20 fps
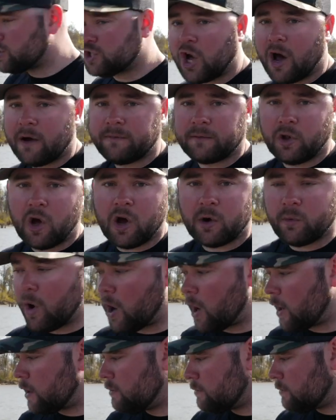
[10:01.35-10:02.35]
soft long
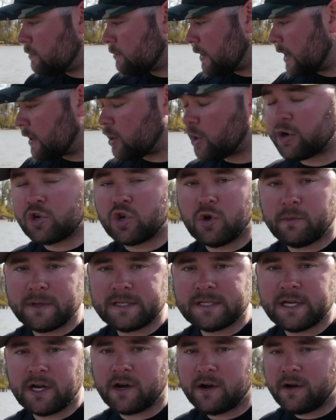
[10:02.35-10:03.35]
rod, like our
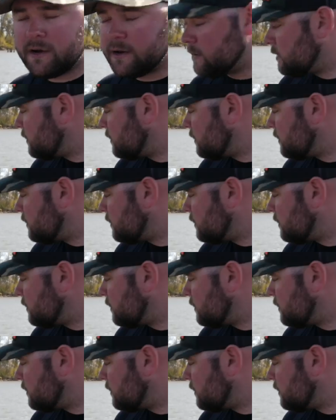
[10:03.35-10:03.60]
Okuma's here,